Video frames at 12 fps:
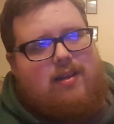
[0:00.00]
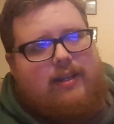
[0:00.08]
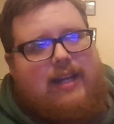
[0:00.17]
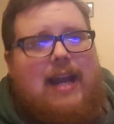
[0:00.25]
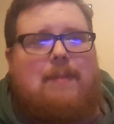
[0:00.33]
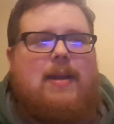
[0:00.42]

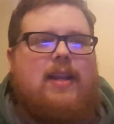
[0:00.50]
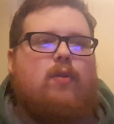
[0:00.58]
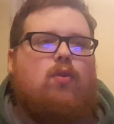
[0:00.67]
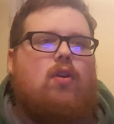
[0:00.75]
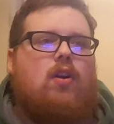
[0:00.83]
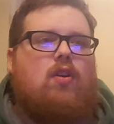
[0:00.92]
came in the
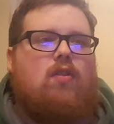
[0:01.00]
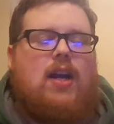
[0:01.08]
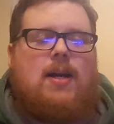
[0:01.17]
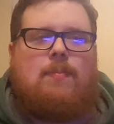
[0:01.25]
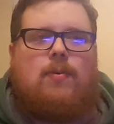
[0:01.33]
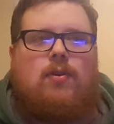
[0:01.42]
Royal
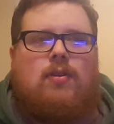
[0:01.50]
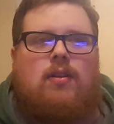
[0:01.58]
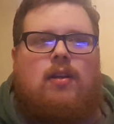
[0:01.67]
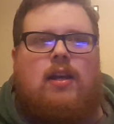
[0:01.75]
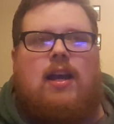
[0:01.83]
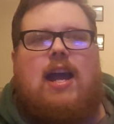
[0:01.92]
Rumble.
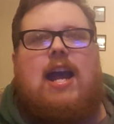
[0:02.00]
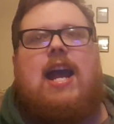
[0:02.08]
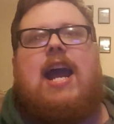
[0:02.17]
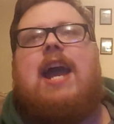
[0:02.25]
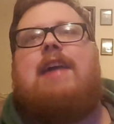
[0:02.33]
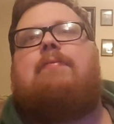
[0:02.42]

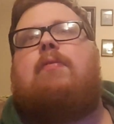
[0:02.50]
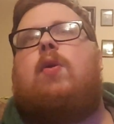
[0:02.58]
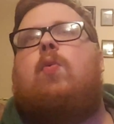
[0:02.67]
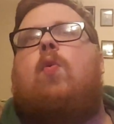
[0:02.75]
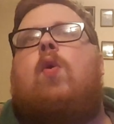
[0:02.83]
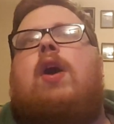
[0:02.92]

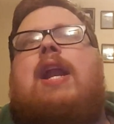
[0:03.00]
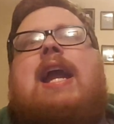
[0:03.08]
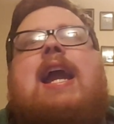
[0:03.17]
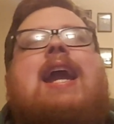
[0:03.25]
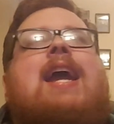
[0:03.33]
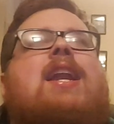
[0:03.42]
Everyone
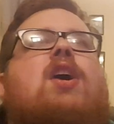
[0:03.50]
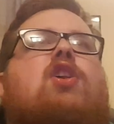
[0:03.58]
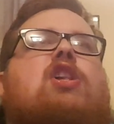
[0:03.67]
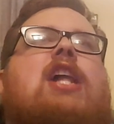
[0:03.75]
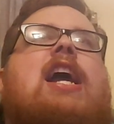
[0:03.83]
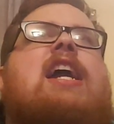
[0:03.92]
in
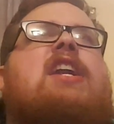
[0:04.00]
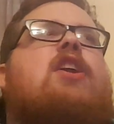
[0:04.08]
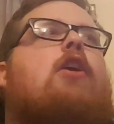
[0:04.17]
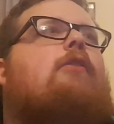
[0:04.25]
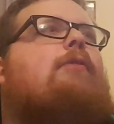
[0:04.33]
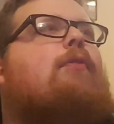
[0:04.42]

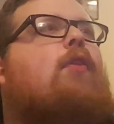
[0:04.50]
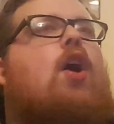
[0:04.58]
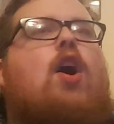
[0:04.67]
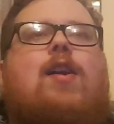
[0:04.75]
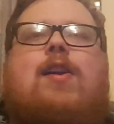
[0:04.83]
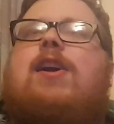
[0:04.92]
Orlando,
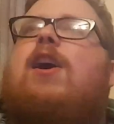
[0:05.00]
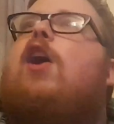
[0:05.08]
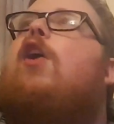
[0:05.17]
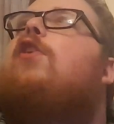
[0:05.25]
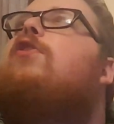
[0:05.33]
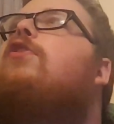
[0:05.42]
Florida,
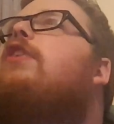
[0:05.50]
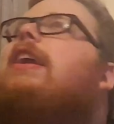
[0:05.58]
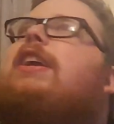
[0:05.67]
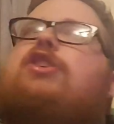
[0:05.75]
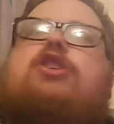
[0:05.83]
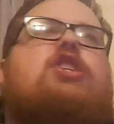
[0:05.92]

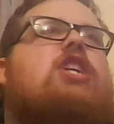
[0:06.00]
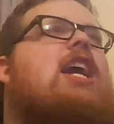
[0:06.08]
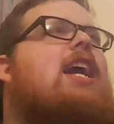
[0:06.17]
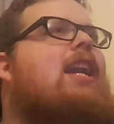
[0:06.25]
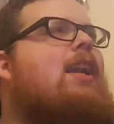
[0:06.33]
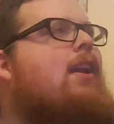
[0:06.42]
holy
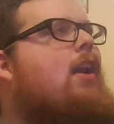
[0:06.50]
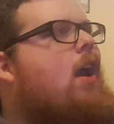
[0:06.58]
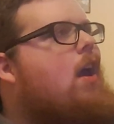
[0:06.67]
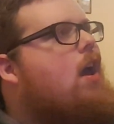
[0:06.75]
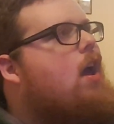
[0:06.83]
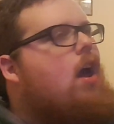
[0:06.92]
shitting.
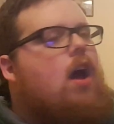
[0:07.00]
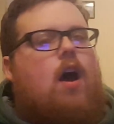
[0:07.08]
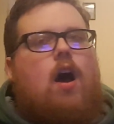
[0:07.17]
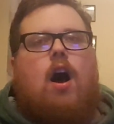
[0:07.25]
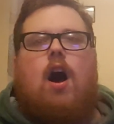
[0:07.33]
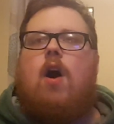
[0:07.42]

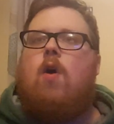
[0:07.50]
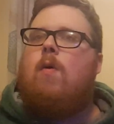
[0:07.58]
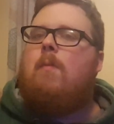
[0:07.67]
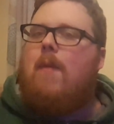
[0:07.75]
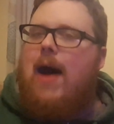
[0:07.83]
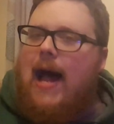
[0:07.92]
Oh
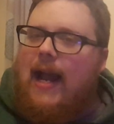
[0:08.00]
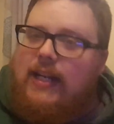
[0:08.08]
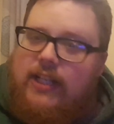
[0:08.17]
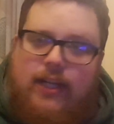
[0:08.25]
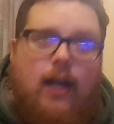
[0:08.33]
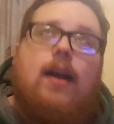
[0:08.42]
my
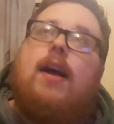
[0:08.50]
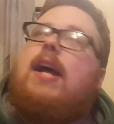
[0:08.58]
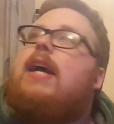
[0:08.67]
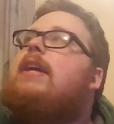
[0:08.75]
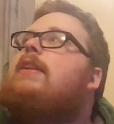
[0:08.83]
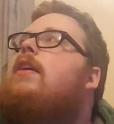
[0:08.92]

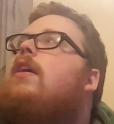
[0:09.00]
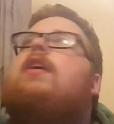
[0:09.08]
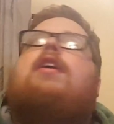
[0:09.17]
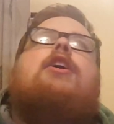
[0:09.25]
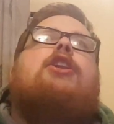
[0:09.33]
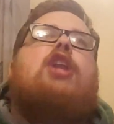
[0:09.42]
God.
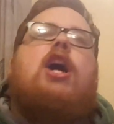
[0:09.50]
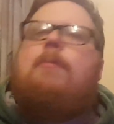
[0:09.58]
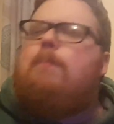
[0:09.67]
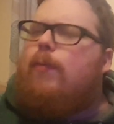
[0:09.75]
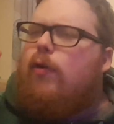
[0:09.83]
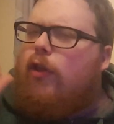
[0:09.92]

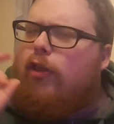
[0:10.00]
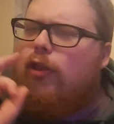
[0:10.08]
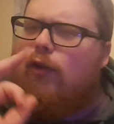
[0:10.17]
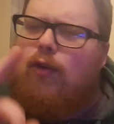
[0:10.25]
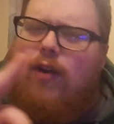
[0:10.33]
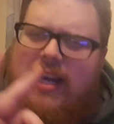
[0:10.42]
Number
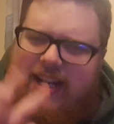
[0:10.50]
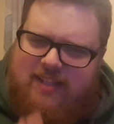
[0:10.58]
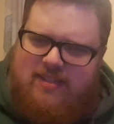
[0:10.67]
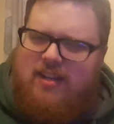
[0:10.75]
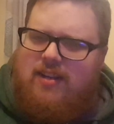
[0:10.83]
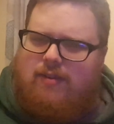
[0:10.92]
3,
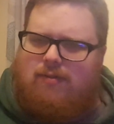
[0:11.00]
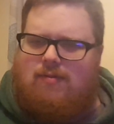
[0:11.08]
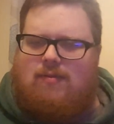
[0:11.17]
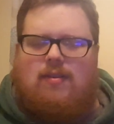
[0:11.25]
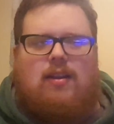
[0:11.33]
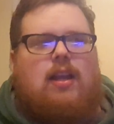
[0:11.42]
too.
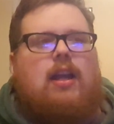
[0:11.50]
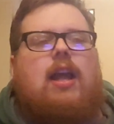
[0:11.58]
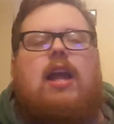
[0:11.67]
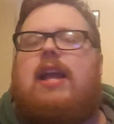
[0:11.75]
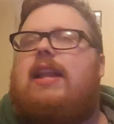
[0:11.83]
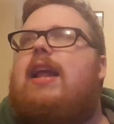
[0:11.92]

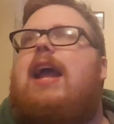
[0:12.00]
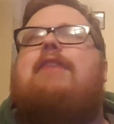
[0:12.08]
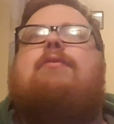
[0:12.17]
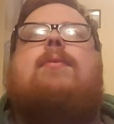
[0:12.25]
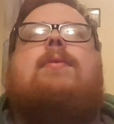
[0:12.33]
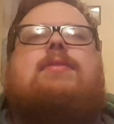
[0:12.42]

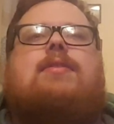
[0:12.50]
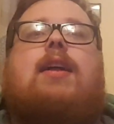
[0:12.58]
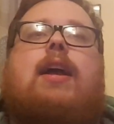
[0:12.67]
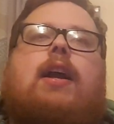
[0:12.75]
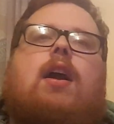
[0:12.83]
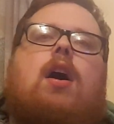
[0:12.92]
Everyone's
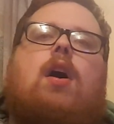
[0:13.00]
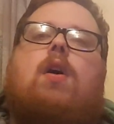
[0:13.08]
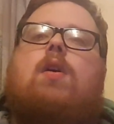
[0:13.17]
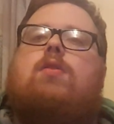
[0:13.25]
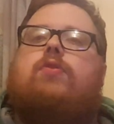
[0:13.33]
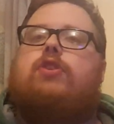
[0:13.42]
like,
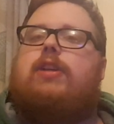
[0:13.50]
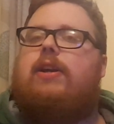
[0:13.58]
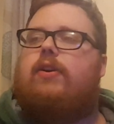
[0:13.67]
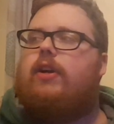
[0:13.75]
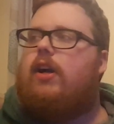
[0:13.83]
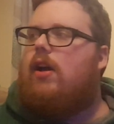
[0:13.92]
oh
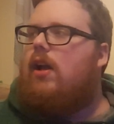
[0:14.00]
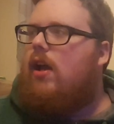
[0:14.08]
dear God.